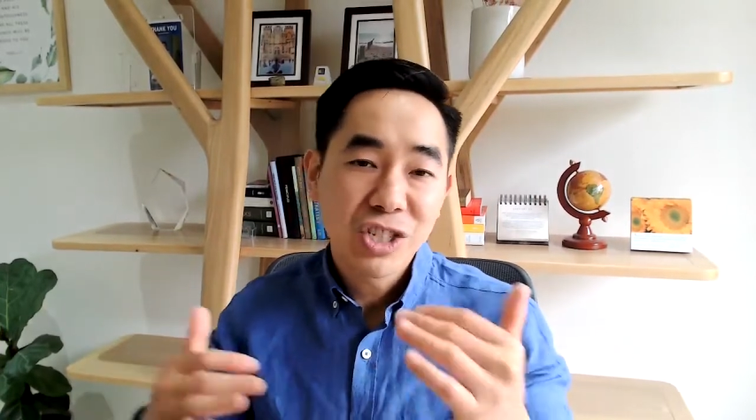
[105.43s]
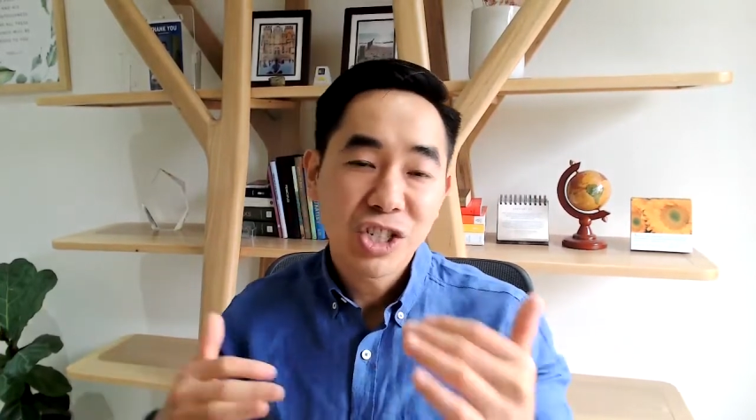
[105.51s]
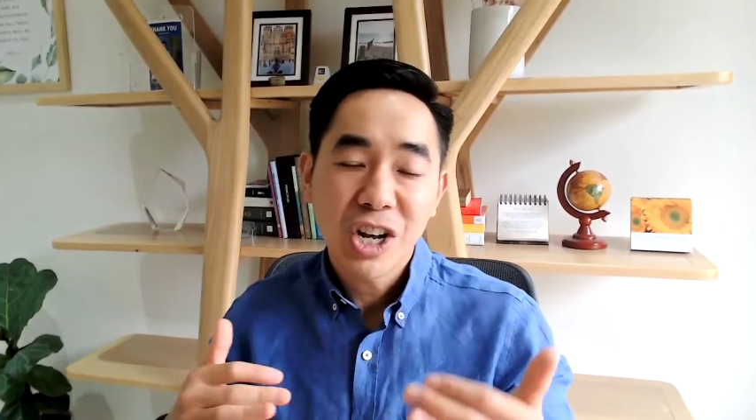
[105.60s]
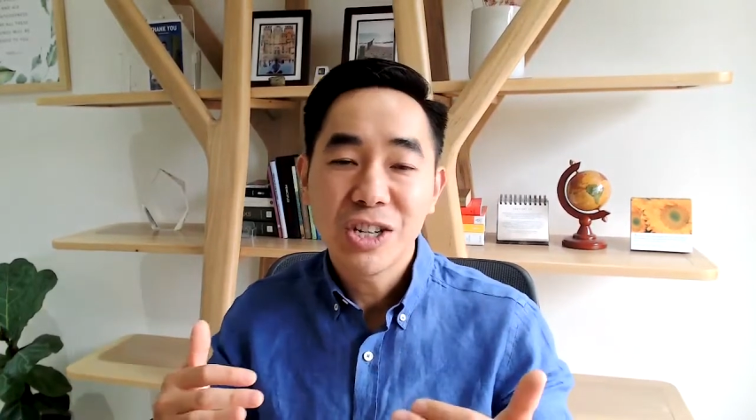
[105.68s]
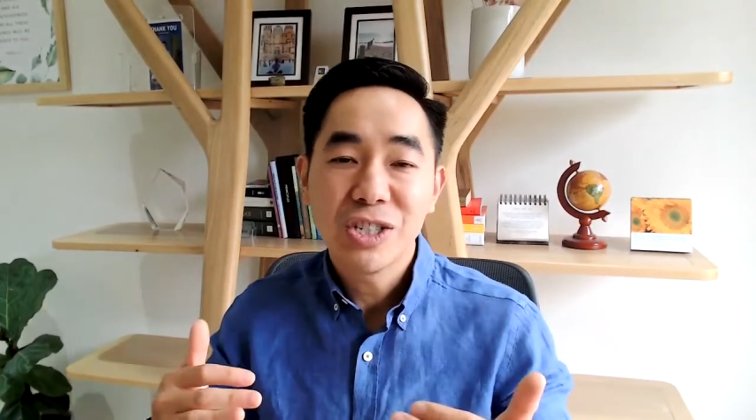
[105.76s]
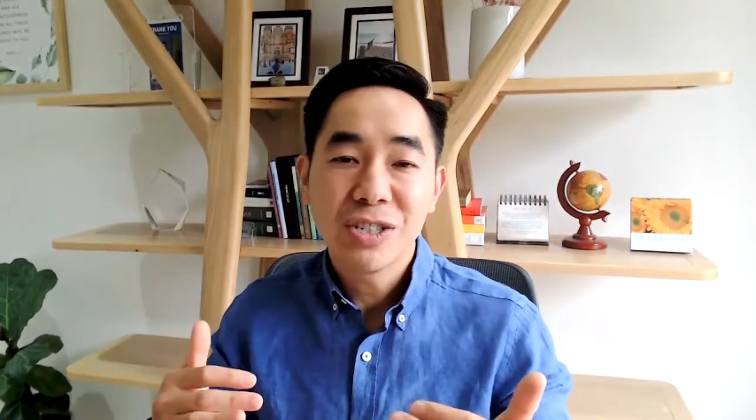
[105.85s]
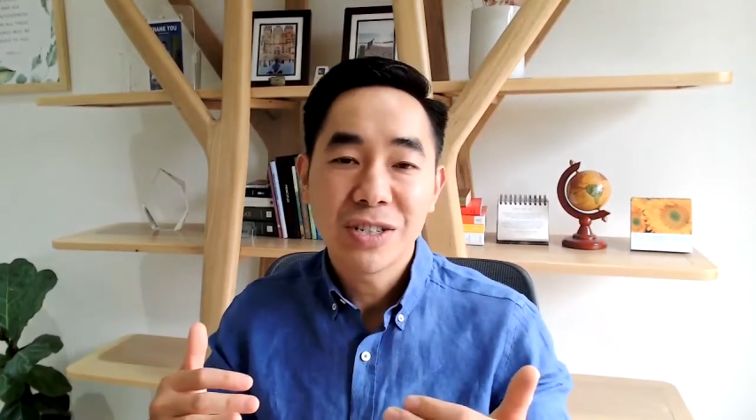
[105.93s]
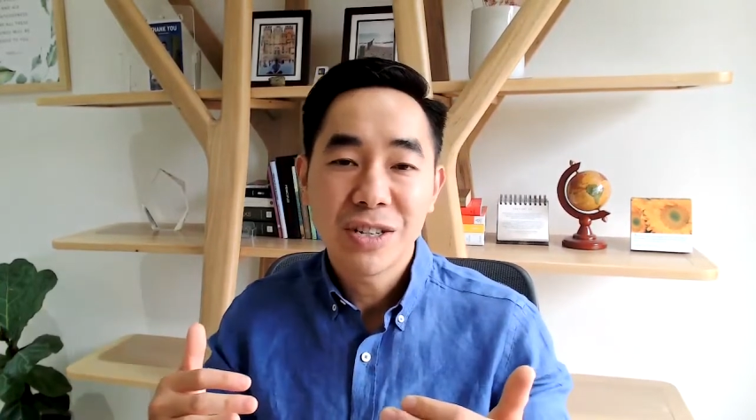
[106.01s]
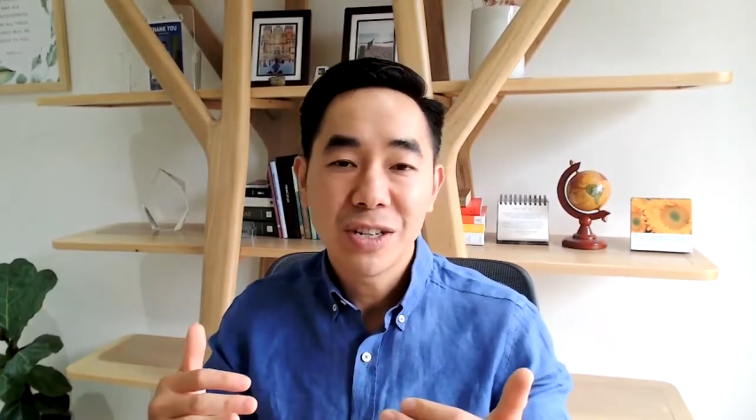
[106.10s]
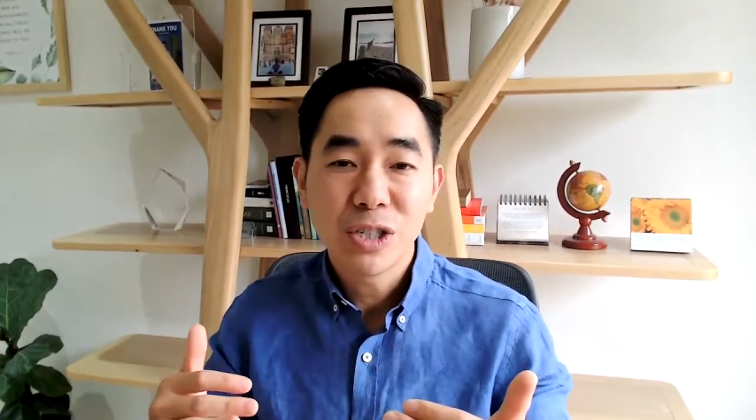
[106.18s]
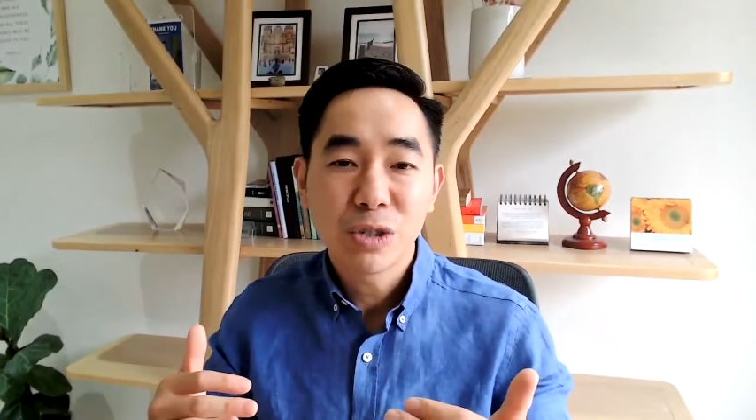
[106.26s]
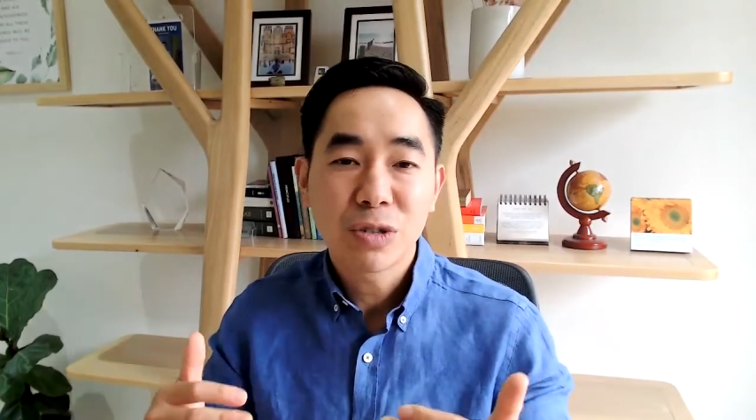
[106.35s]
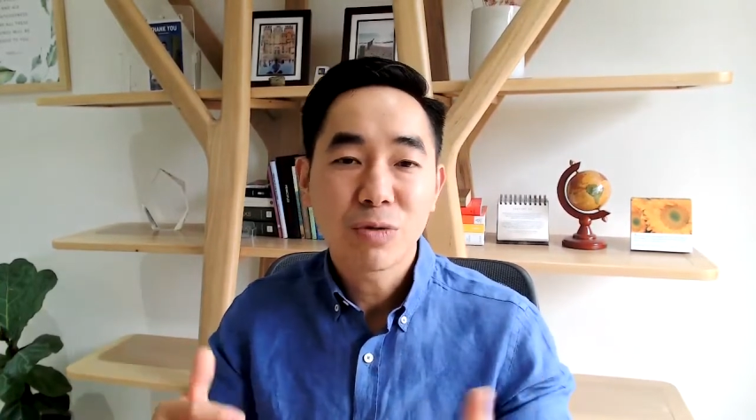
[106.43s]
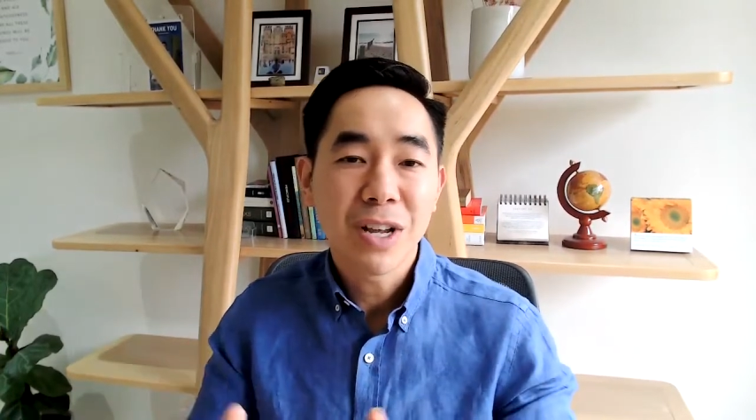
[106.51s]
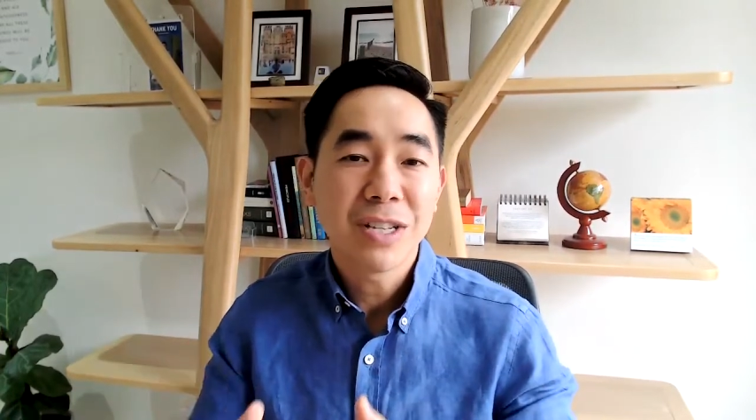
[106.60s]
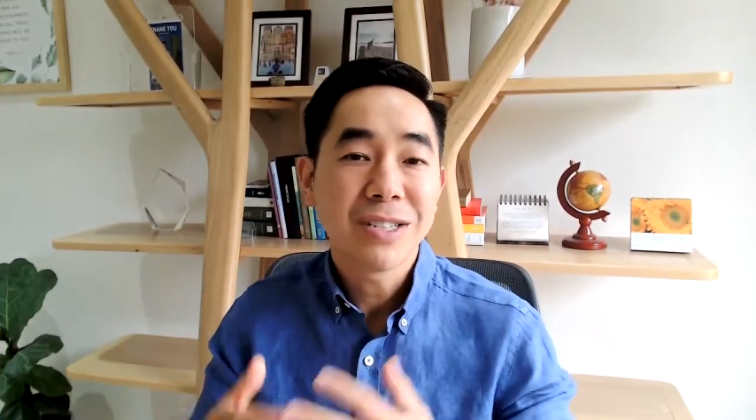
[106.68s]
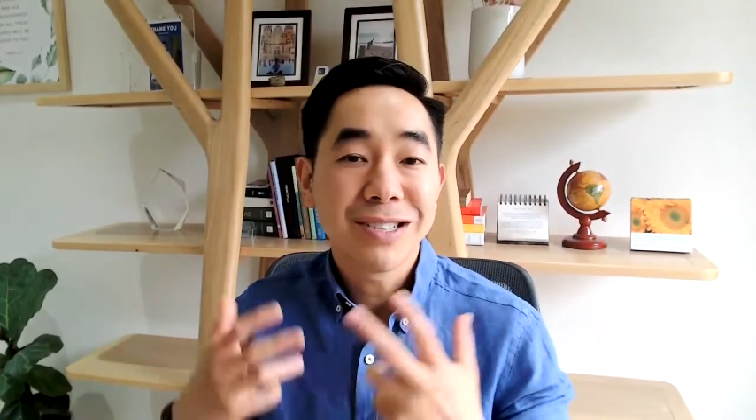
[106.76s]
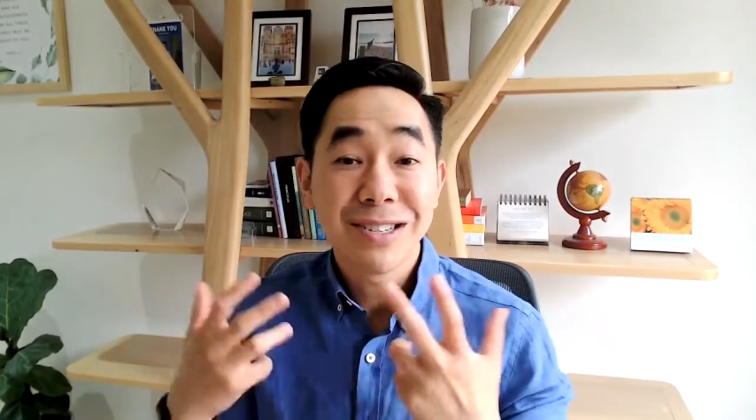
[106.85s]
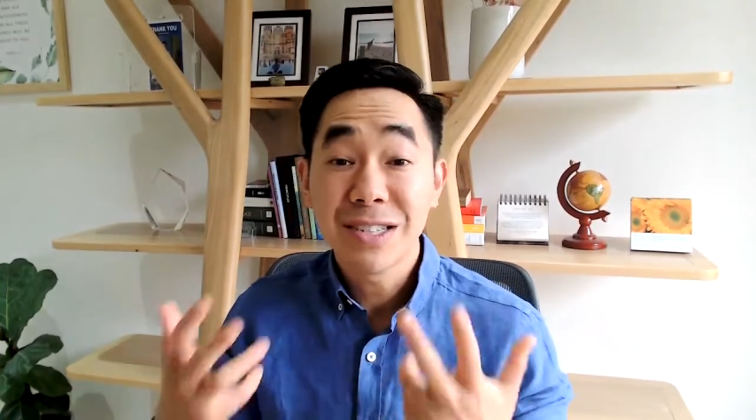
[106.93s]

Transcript: changes in interest rates,